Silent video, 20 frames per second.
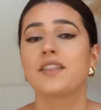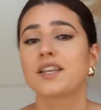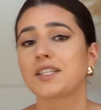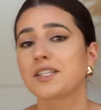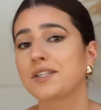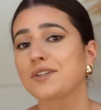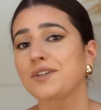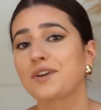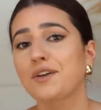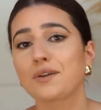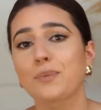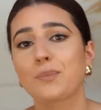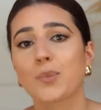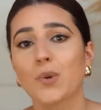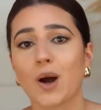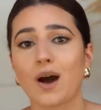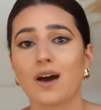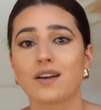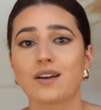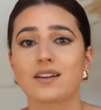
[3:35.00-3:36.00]
This is another
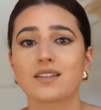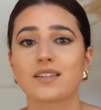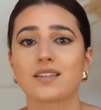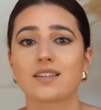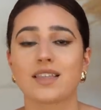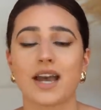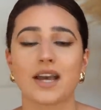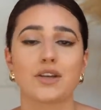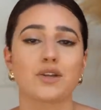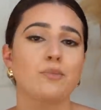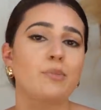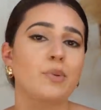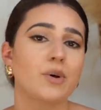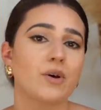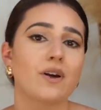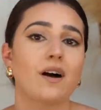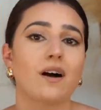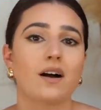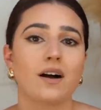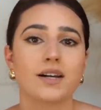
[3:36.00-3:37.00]
product that you
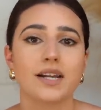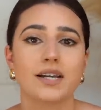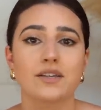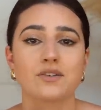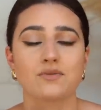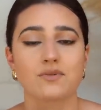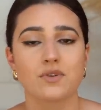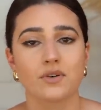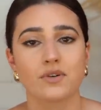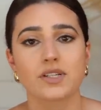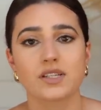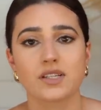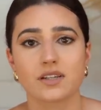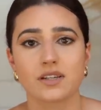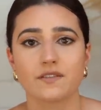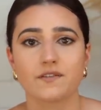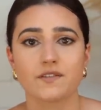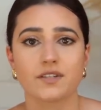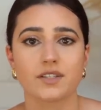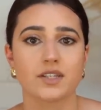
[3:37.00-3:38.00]
put on and you notice a
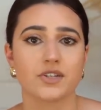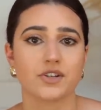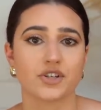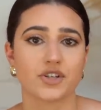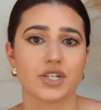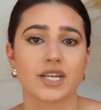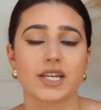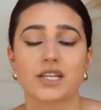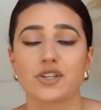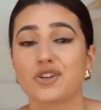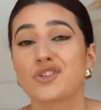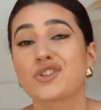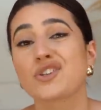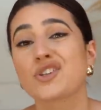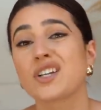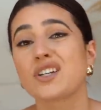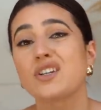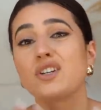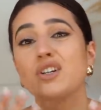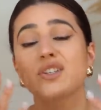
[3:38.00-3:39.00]
difference in your skin. Your
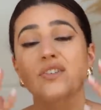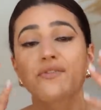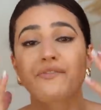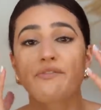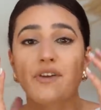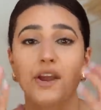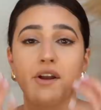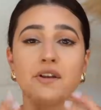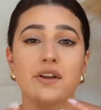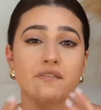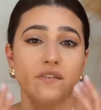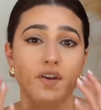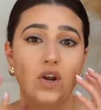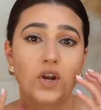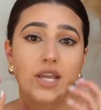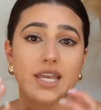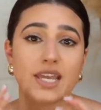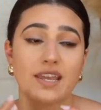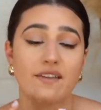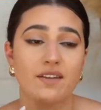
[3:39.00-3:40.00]
skin looks very
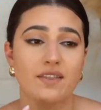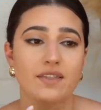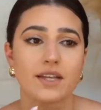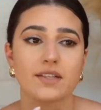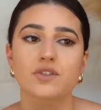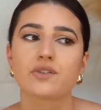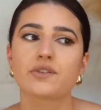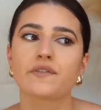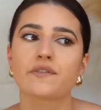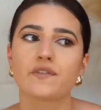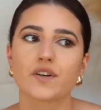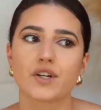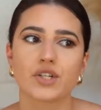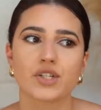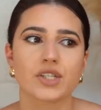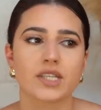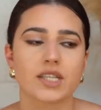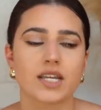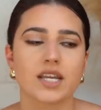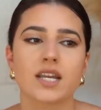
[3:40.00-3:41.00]
even. That's the
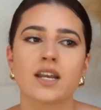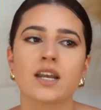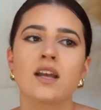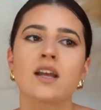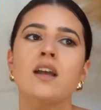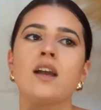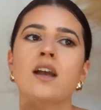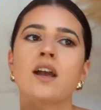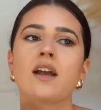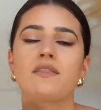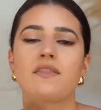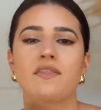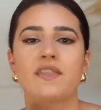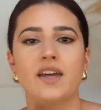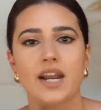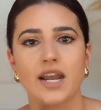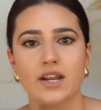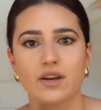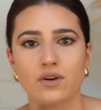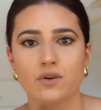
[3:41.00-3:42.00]
first thing
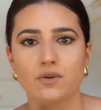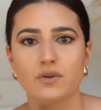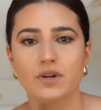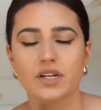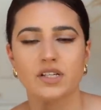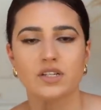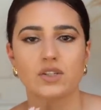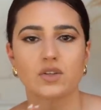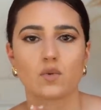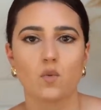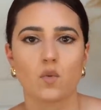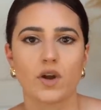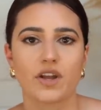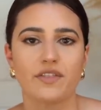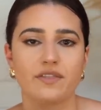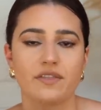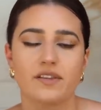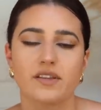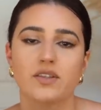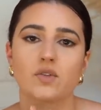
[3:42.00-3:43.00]
that I notice
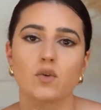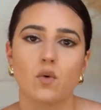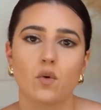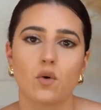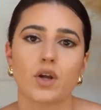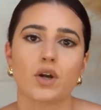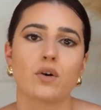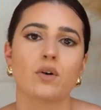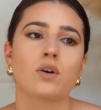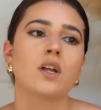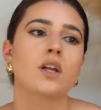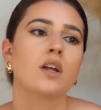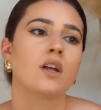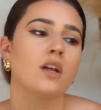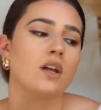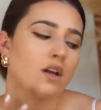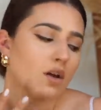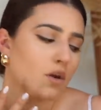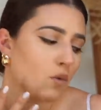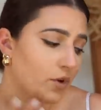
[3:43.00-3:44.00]
with this oil.
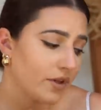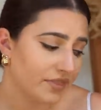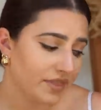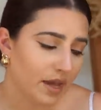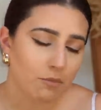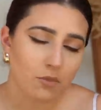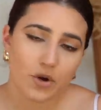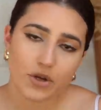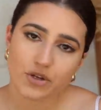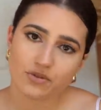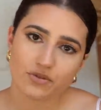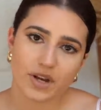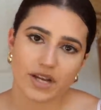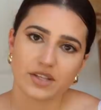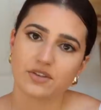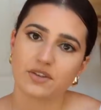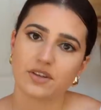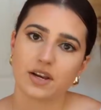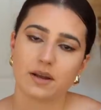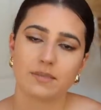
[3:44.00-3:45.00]
With that
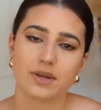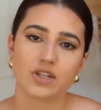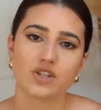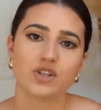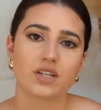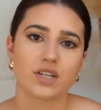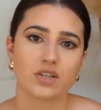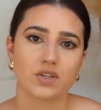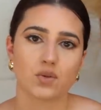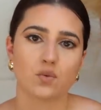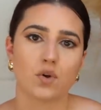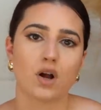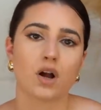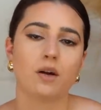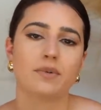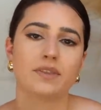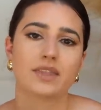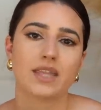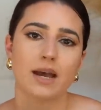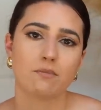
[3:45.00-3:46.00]
moisturizer that I mentioned as well,
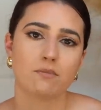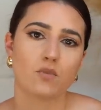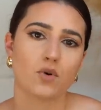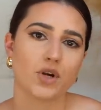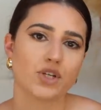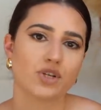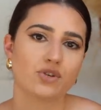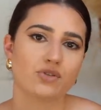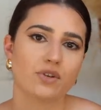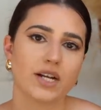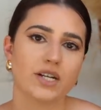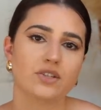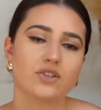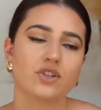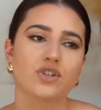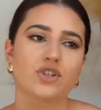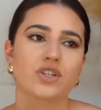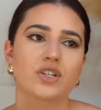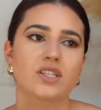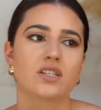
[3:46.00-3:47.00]
but that
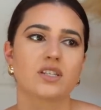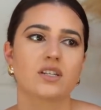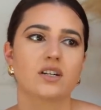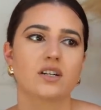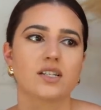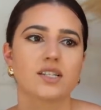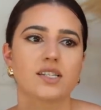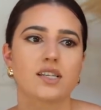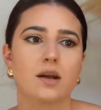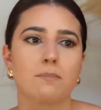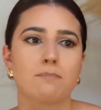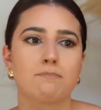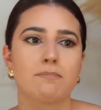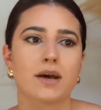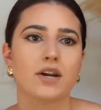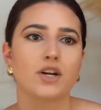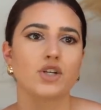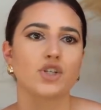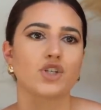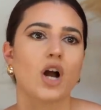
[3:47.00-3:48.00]
moisturizer just does a
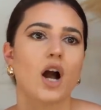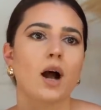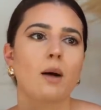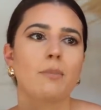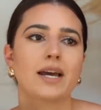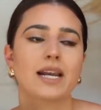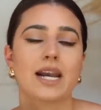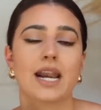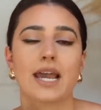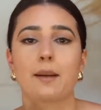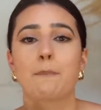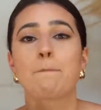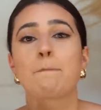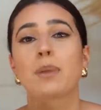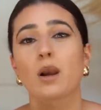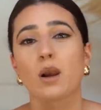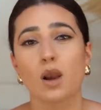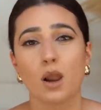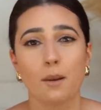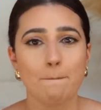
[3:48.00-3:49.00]
better job at like
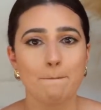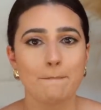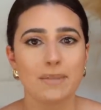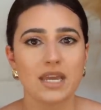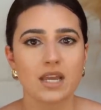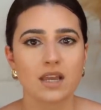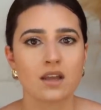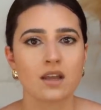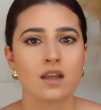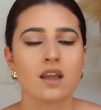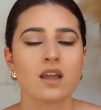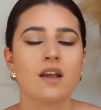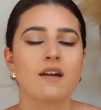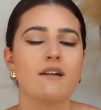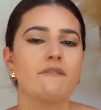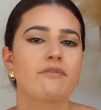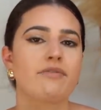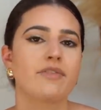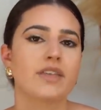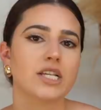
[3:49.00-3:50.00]
plumping.
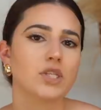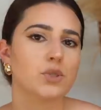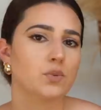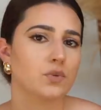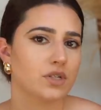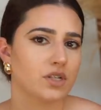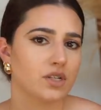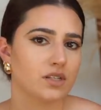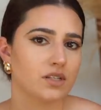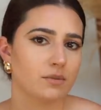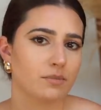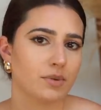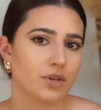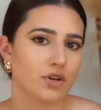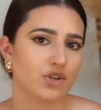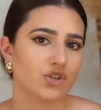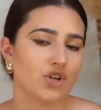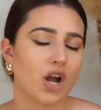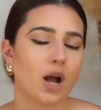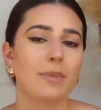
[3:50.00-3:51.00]
This one does a
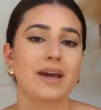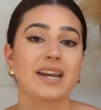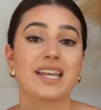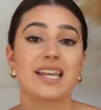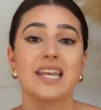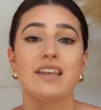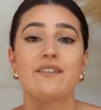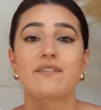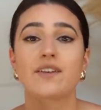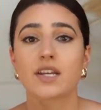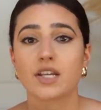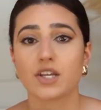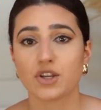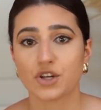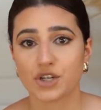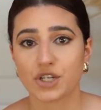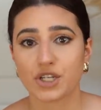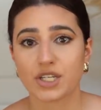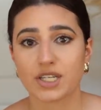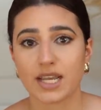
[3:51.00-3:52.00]
better job at evening
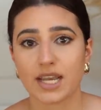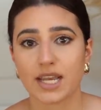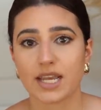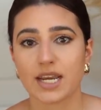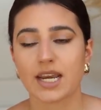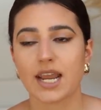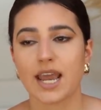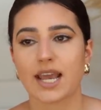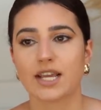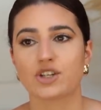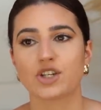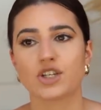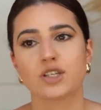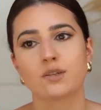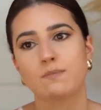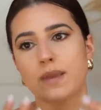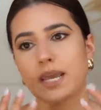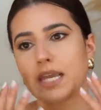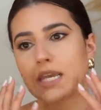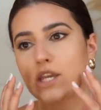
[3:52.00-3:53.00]
your skin and
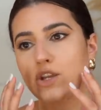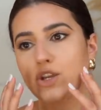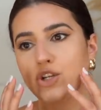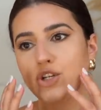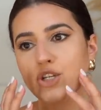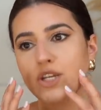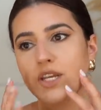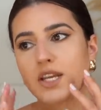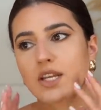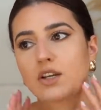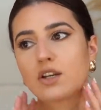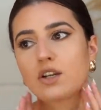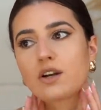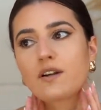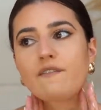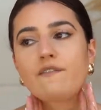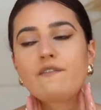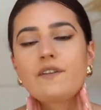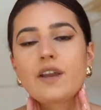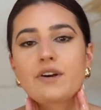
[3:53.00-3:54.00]
just making your skin look
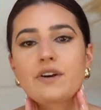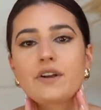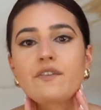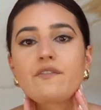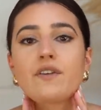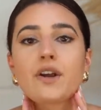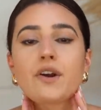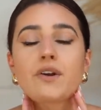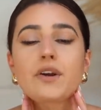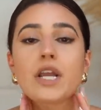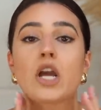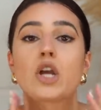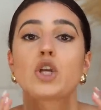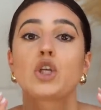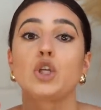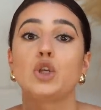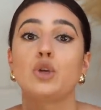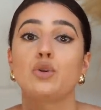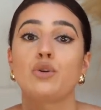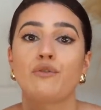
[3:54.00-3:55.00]
very
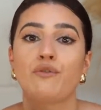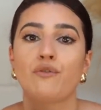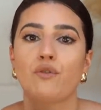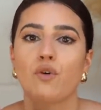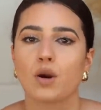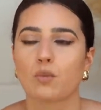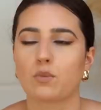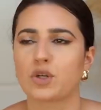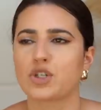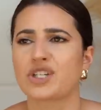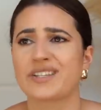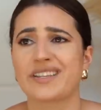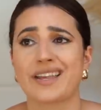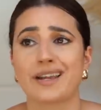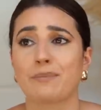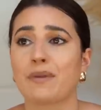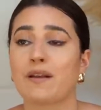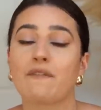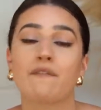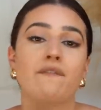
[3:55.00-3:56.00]
uniform, which is
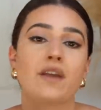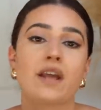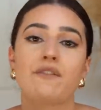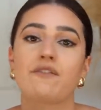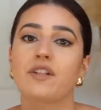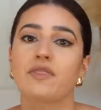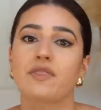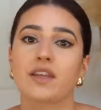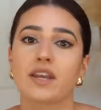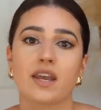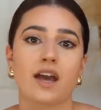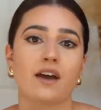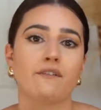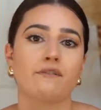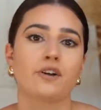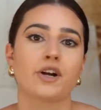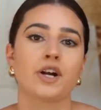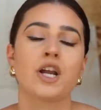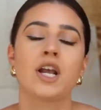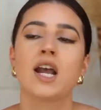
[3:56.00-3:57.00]
like my favorite thing
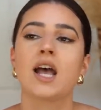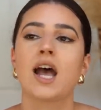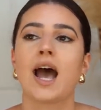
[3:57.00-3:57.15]
ever.